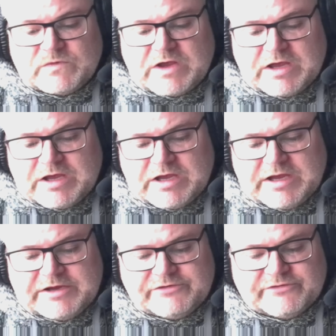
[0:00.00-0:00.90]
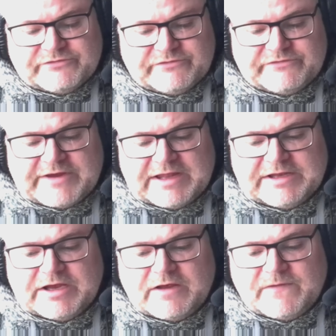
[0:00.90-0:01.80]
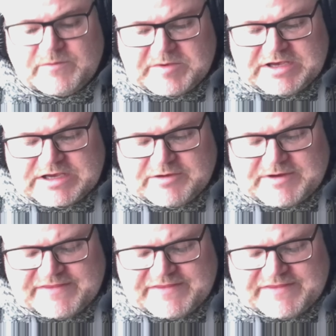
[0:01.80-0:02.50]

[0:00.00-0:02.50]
Uh, it doesn't tell you on the back camera.